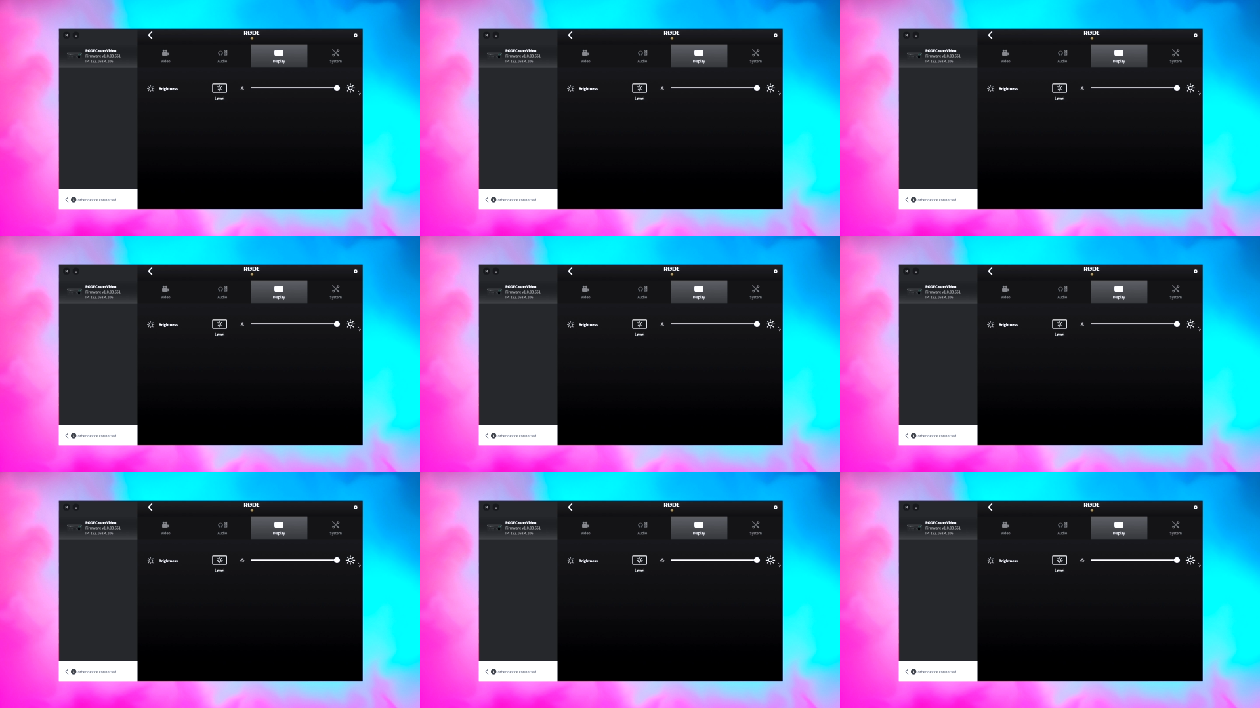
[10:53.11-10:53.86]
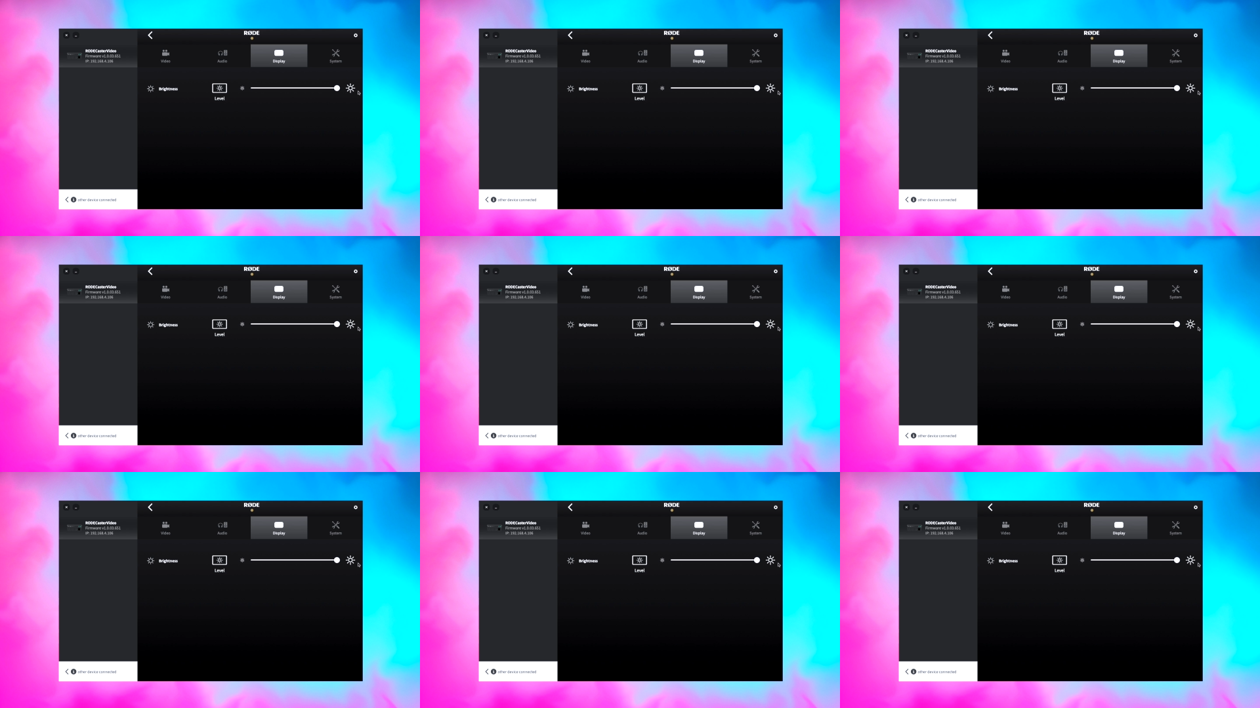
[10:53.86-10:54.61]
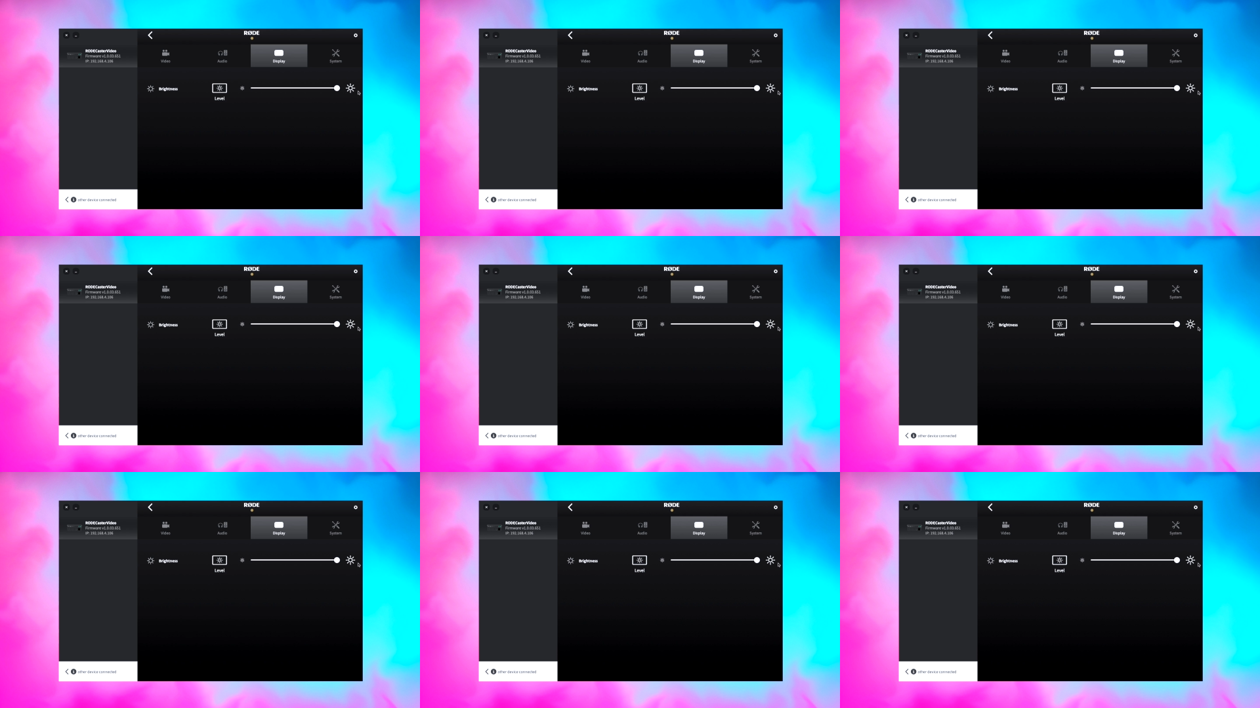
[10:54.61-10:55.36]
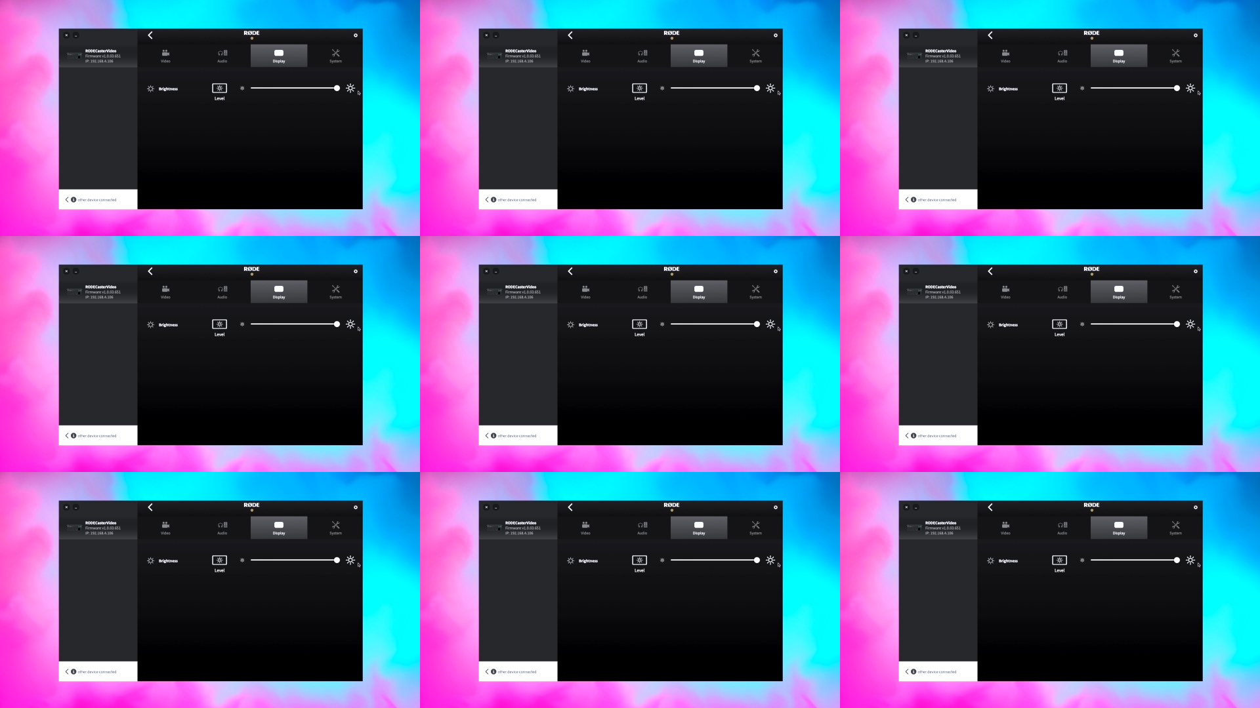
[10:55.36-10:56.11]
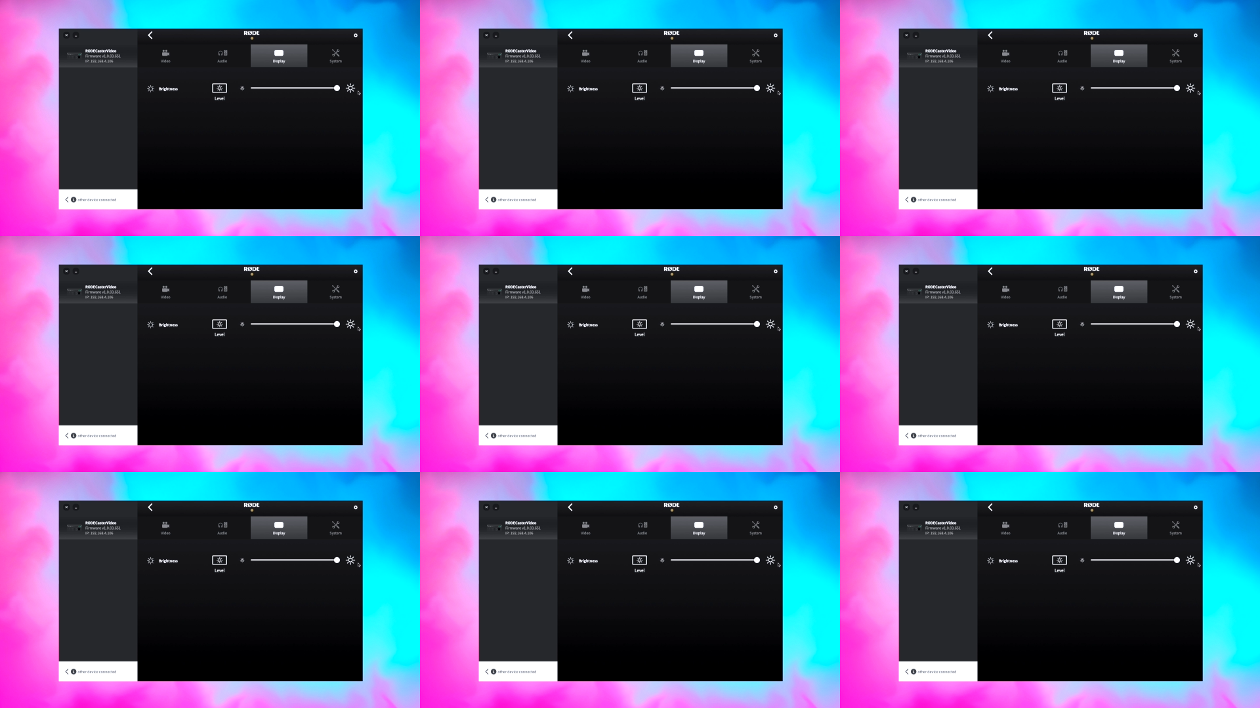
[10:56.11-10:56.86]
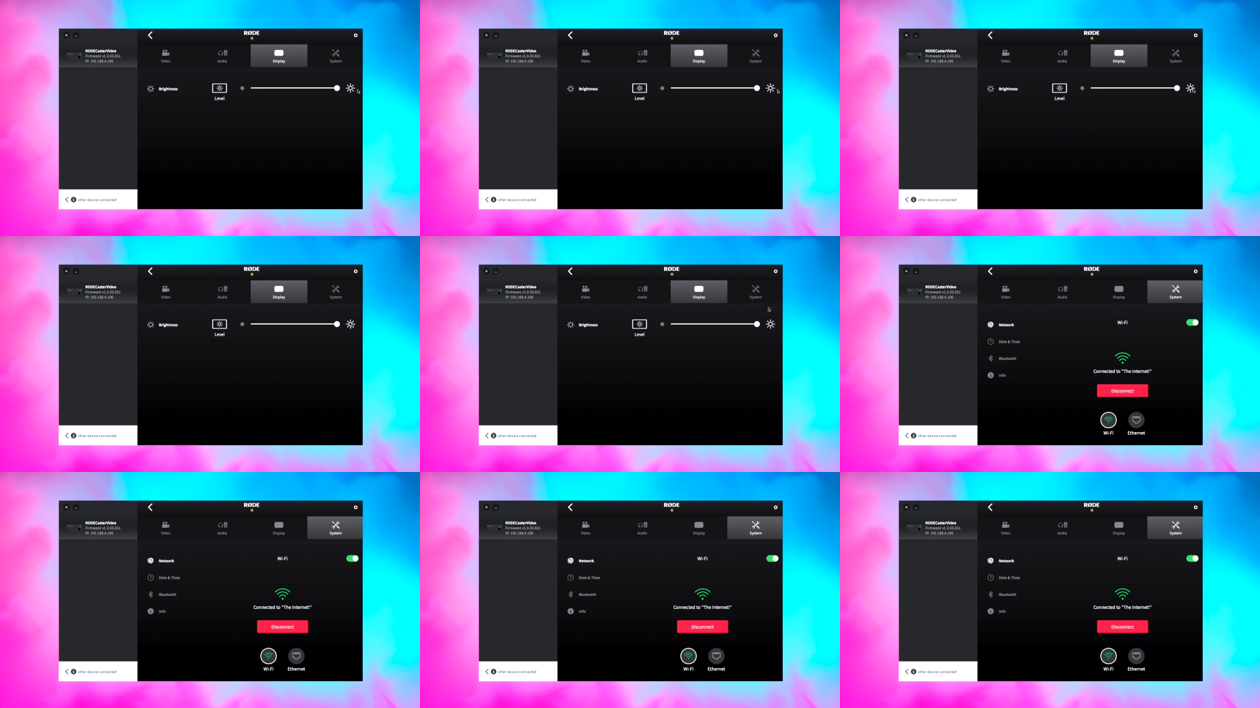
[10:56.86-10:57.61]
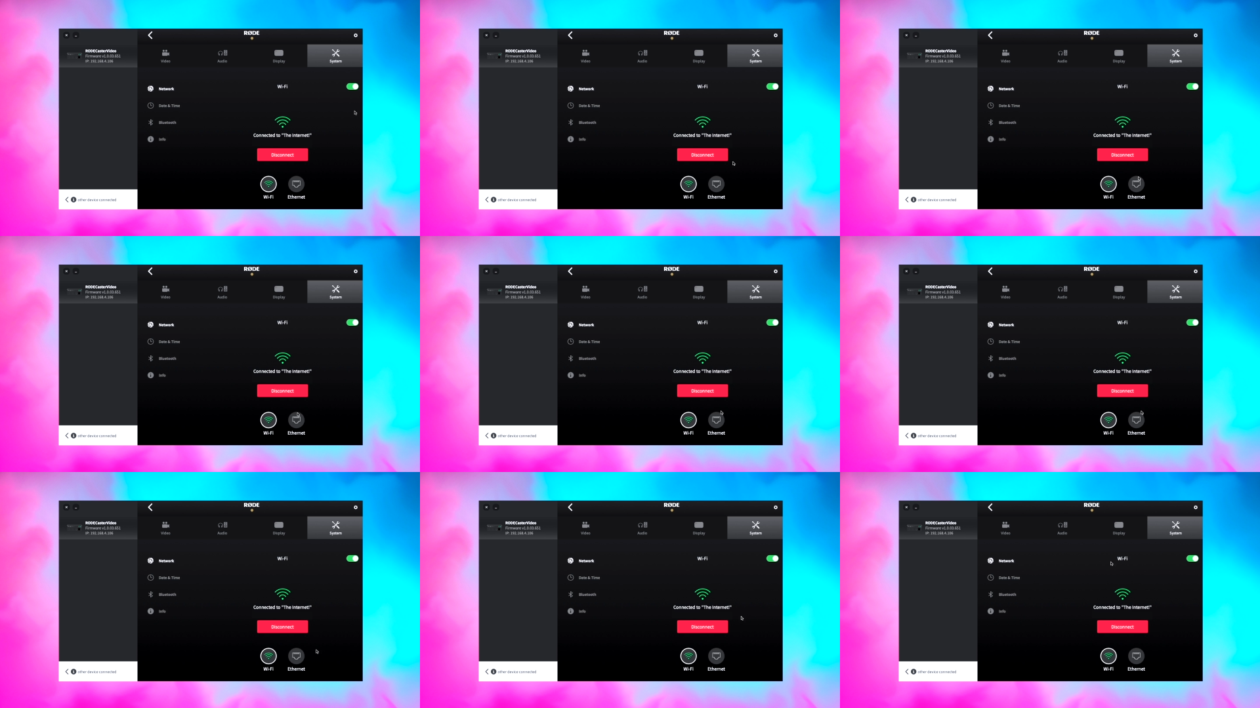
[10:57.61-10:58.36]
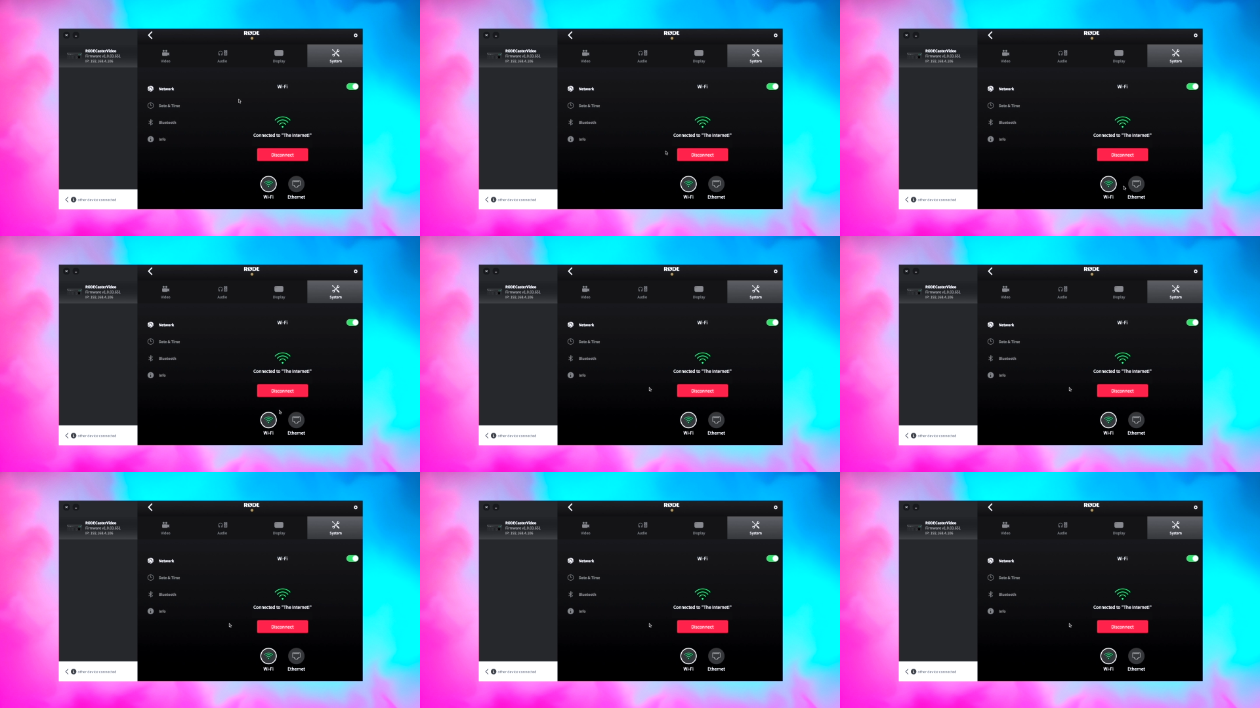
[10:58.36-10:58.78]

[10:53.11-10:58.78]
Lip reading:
No face is visible, so there are no lips to read.